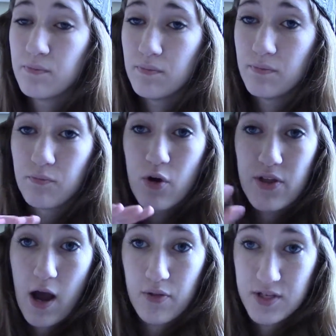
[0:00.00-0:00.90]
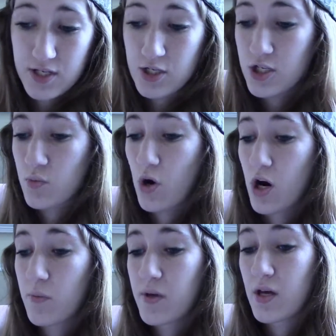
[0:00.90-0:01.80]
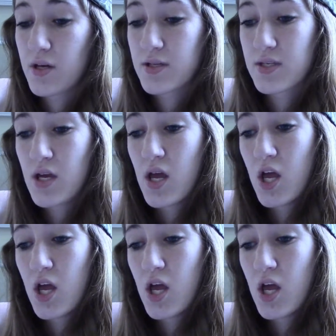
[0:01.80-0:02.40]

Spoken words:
with how the stitches work, because